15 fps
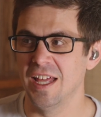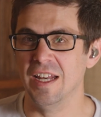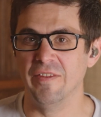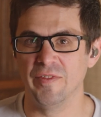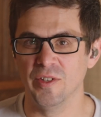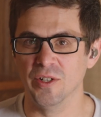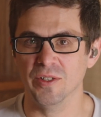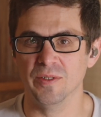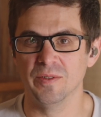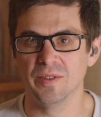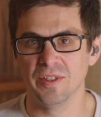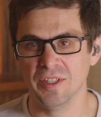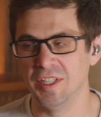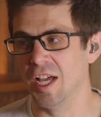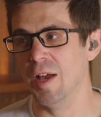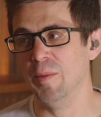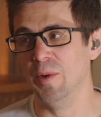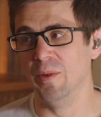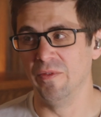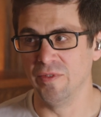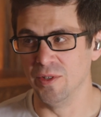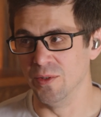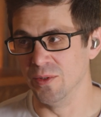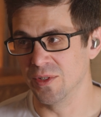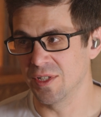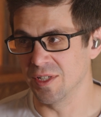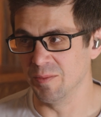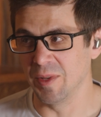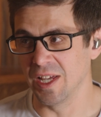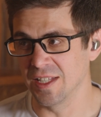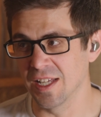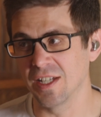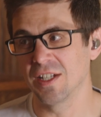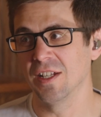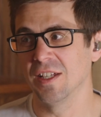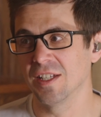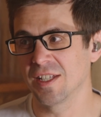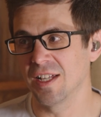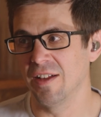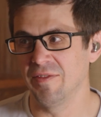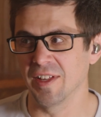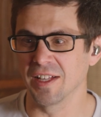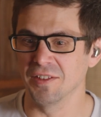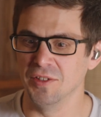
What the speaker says: And if you're dumb and refuse to pay attention to this stuff,